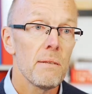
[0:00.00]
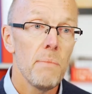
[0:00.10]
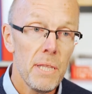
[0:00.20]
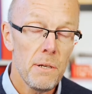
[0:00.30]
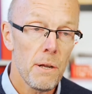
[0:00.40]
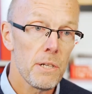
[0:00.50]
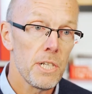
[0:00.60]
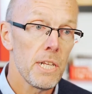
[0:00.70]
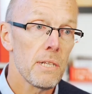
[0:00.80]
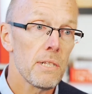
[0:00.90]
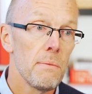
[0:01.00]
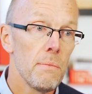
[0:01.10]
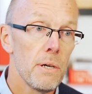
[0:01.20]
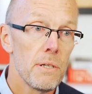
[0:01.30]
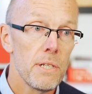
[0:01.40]
methodology that's
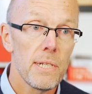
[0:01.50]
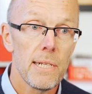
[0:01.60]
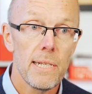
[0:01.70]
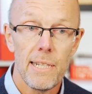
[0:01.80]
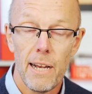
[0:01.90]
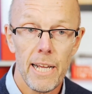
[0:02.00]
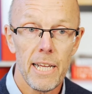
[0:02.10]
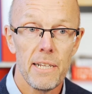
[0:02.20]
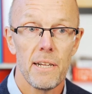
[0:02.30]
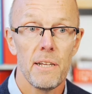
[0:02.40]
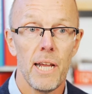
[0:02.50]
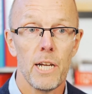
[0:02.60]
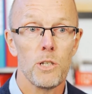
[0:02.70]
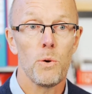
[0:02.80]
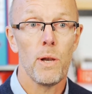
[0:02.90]
emerged is like a
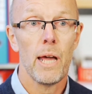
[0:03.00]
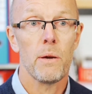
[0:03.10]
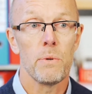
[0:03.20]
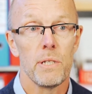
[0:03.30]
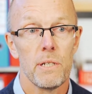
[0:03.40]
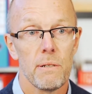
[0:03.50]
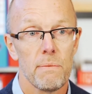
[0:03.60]
natural language.